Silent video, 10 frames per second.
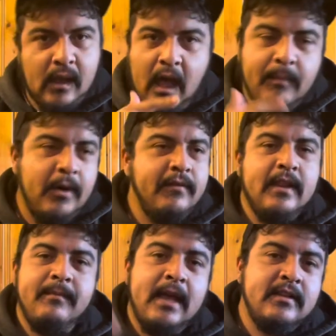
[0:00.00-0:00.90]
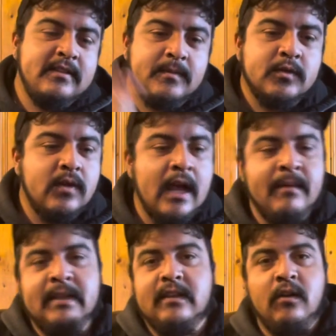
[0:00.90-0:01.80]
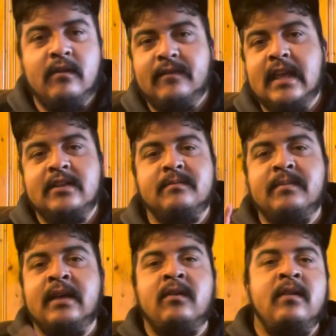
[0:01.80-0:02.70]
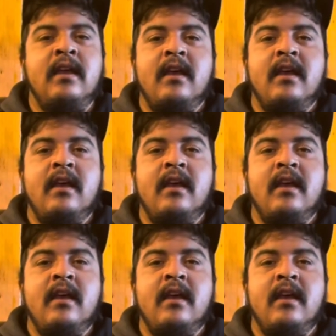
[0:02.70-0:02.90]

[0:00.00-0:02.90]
hop over there, man. Subscribe, hit the notification bell